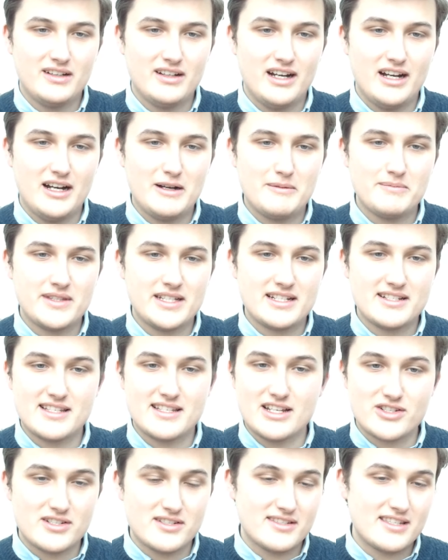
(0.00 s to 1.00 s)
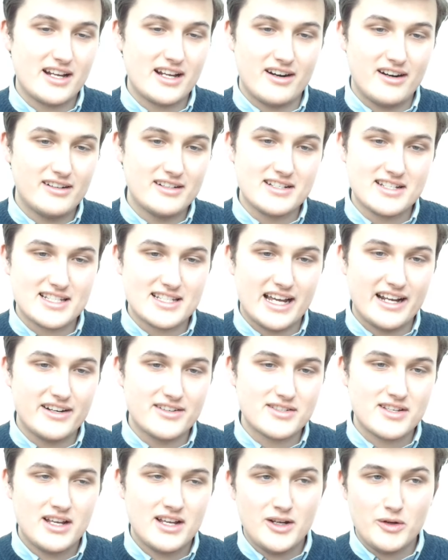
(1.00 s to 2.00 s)
um, the decisions that our
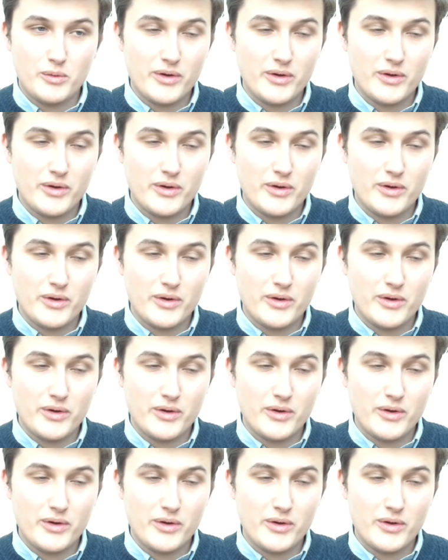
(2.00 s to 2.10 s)
designers.